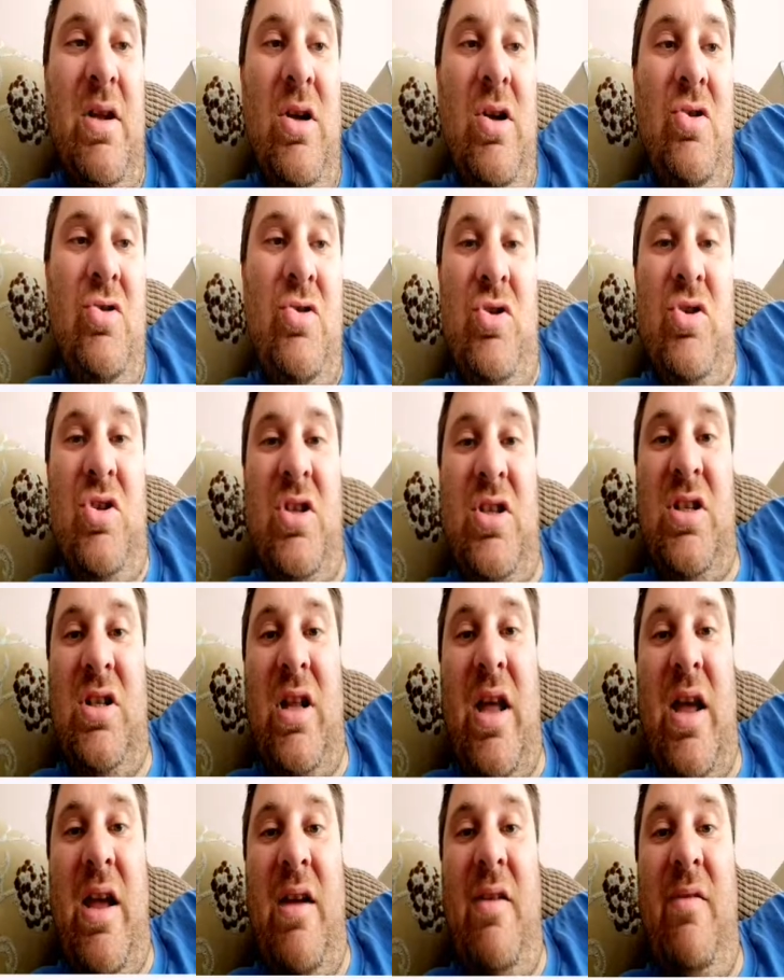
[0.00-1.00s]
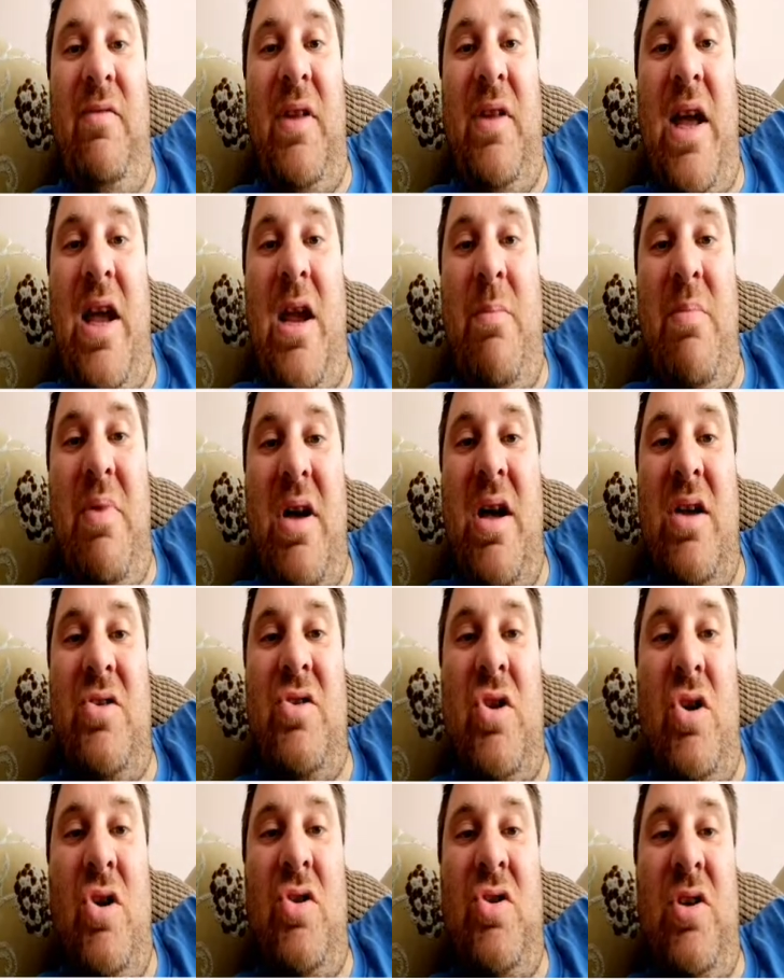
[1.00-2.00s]
such as slave labour,
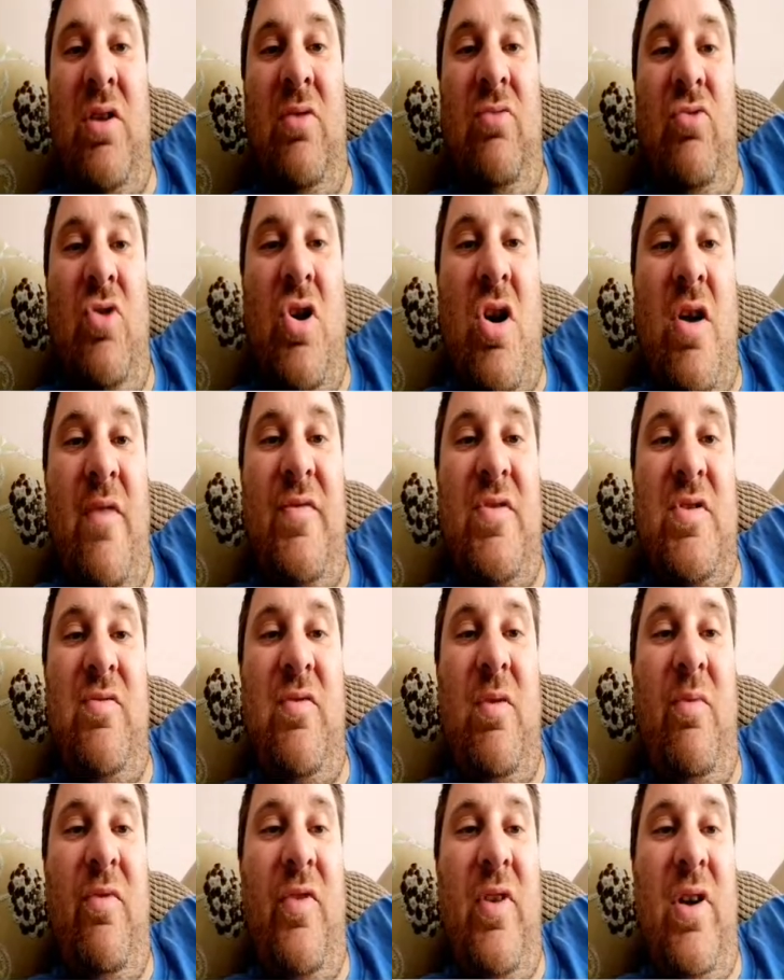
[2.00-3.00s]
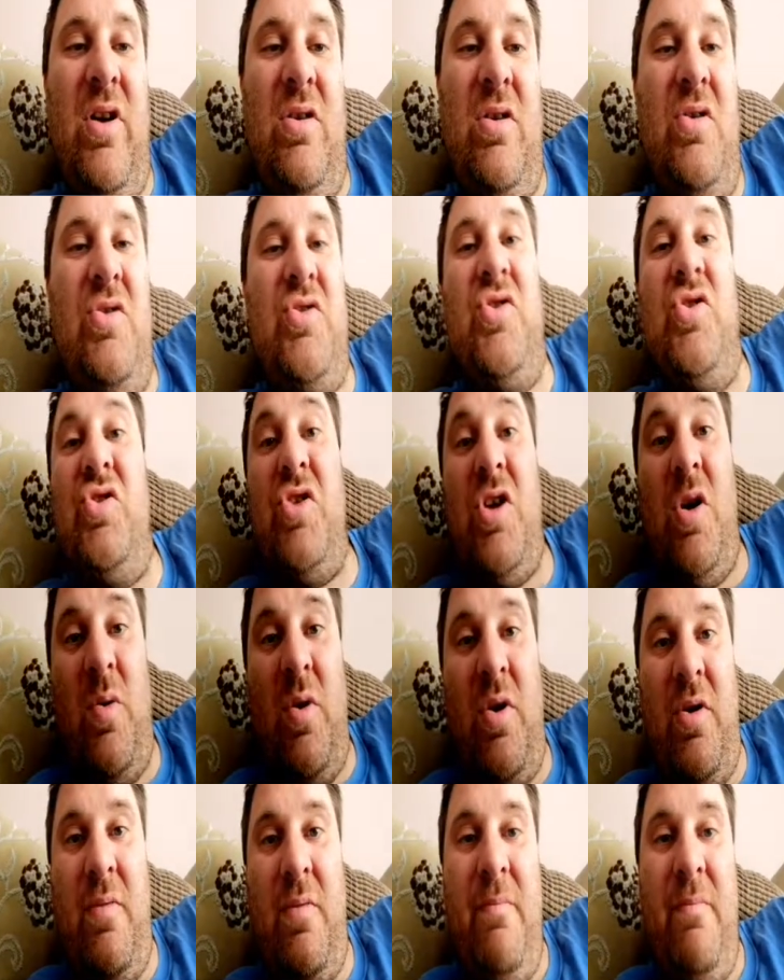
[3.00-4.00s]
toxic runoffs from fields, and so on.